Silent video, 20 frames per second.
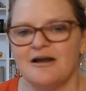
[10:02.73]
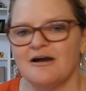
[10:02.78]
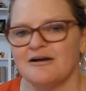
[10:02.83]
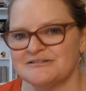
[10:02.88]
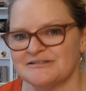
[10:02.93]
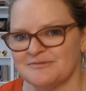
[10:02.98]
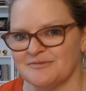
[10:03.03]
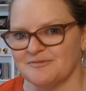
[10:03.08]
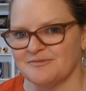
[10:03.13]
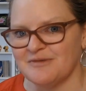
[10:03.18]
are
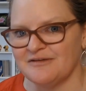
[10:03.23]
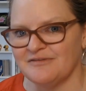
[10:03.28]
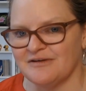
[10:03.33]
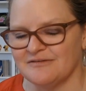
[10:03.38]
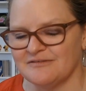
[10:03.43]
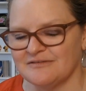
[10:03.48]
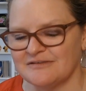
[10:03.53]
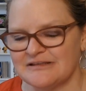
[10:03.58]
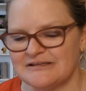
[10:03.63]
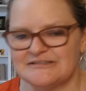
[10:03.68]
some of my
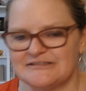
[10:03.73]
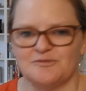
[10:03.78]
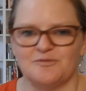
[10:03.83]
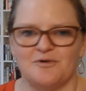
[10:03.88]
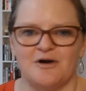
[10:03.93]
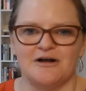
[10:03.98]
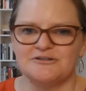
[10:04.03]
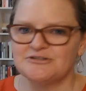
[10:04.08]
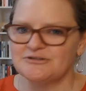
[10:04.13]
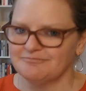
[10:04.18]
favorite things to
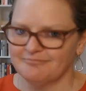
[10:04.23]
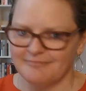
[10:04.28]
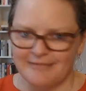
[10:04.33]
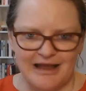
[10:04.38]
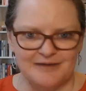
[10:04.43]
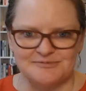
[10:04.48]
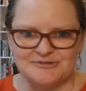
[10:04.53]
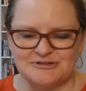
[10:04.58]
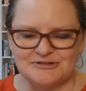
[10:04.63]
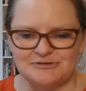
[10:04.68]
watch.
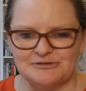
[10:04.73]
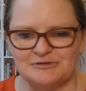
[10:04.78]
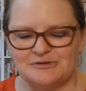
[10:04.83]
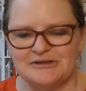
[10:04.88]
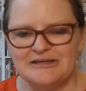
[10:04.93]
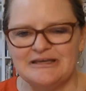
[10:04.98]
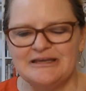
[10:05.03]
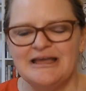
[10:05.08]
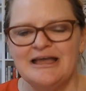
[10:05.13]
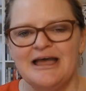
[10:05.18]

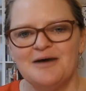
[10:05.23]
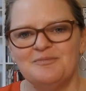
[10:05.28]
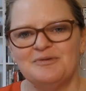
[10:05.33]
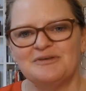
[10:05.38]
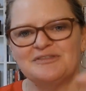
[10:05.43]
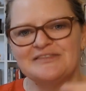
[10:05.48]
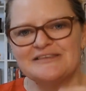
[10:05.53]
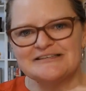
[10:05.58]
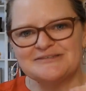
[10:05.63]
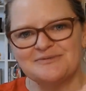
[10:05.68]
Absolutely.
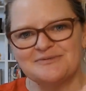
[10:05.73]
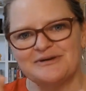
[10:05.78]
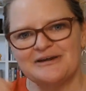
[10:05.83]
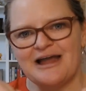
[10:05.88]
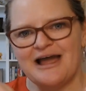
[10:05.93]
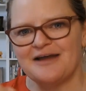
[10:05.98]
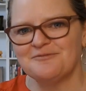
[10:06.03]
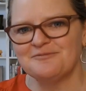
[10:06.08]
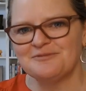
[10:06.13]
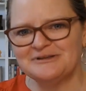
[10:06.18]
But this one,
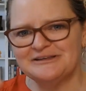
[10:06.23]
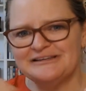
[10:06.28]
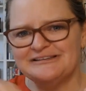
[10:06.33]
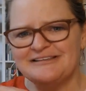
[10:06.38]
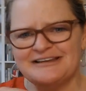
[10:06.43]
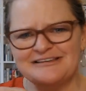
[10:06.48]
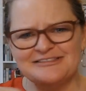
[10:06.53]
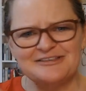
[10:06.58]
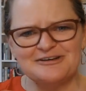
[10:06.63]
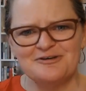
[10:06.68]
I really
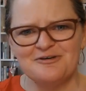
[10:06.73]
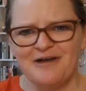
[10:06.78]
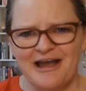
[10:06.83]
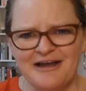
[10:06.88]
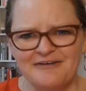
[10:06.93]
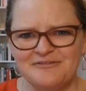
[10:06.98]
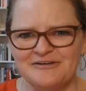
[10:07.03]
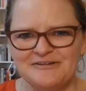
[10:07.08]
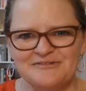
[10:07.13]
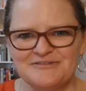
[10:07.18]
like the
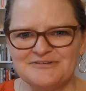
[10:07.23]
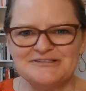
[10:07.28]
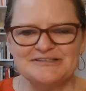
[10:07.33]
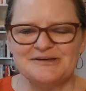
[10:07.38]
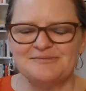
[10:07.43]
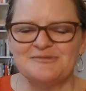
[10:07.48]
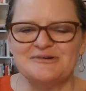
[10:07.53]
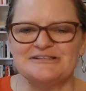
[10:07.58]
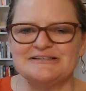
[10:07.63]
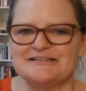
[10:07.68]
graphic for
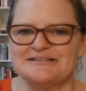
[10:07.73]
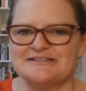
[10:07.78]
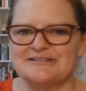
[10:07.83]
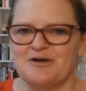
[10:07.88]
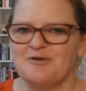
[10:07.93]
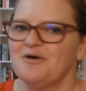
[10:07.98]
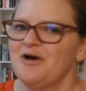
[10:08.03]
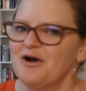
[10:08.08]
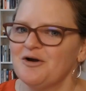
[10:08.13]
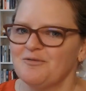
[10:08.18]
some reason.
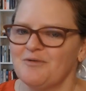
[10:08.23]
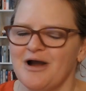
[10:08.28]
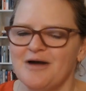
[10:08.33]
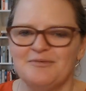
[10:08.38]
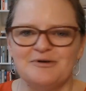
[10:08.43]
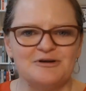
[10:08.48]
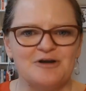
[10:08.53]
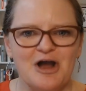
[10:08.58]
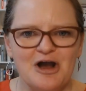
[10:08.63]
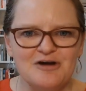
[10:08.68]
So
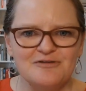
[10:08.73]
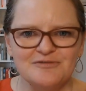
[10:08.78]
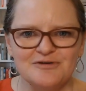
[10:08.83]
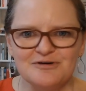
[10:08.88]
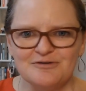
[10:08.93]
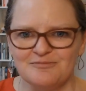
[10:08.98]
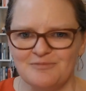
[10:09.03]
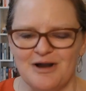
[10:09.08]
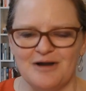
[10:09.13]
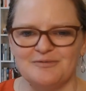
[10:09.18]
Robin
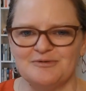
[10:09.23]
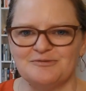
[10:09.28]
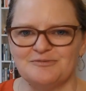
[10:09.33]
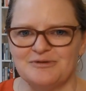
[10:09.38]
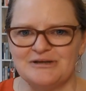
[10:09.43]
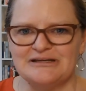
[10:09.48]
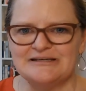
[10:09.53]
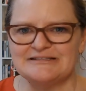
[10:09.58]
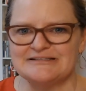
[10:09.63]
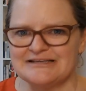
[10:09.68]
over Robin
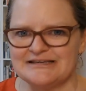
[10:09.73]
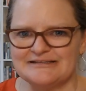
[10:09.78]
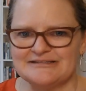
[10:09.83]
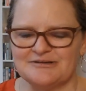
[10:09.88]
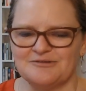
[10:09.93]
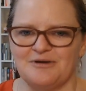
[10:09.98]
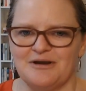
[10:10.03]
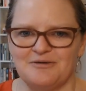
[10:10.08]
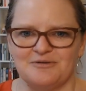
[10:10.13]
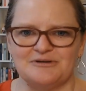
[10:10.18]
Reads is a
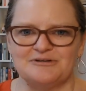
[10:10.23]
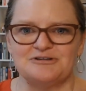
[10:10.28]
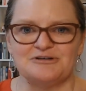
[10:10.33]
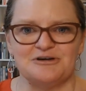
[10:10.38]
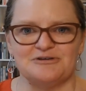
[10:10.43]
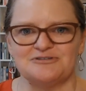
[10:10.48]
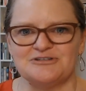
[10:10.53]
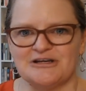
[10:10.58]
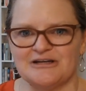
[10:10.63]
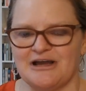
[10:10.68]
great one to
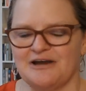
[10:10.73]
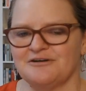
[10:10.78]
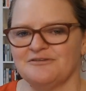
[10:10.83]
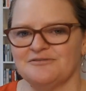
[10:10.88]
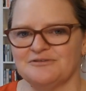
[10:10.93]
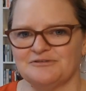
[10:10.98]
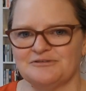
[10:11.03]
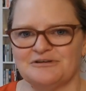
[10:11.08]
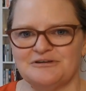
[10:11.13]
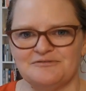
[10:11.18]
go check out if
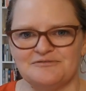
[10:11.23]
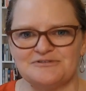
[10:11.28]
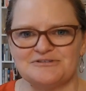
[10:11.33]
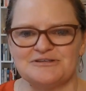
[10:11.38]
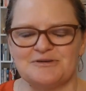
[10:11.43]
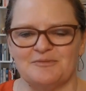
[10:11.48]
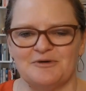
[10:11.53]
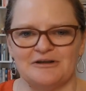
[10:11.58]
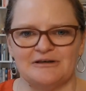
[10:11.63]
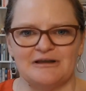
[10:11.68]
you're looking for
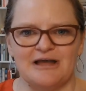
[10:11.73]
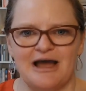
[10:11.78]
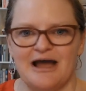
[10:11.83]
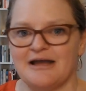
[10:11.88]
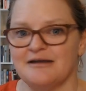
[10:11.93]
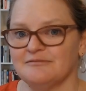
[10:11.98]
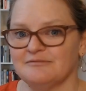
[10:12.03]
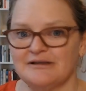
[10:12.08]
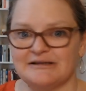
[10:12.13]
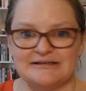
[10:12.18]
someone.
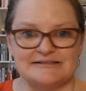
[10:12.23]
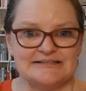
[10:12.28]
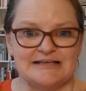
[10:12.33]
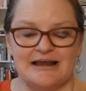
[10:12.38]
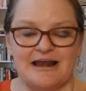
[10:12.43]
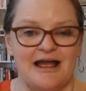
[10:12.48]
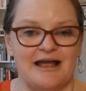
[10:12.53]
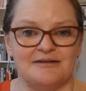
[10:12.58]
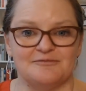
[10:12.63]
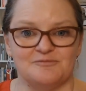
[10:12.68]
Like I said,
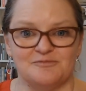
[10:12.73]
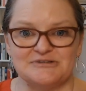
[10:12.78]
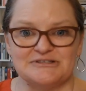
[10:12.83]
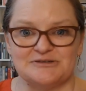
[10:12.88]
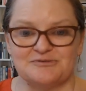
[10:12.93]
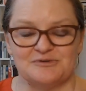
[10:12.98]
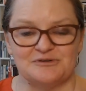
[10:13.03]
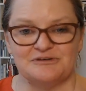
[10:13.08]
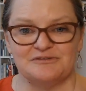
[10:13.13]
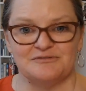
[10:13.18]
I
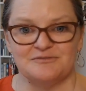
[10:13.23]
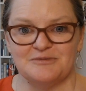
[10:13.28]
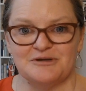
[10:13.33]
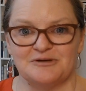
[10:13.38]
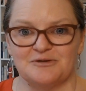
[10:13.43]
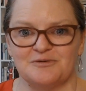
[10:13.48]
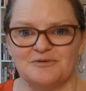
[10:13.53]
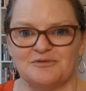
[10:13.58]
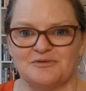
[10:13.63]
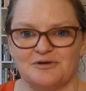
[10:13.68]
wasn't really
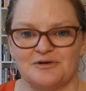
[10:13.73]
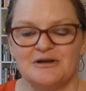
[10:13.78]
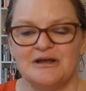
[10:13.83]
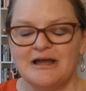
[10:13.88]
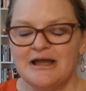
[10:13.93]
familiar with her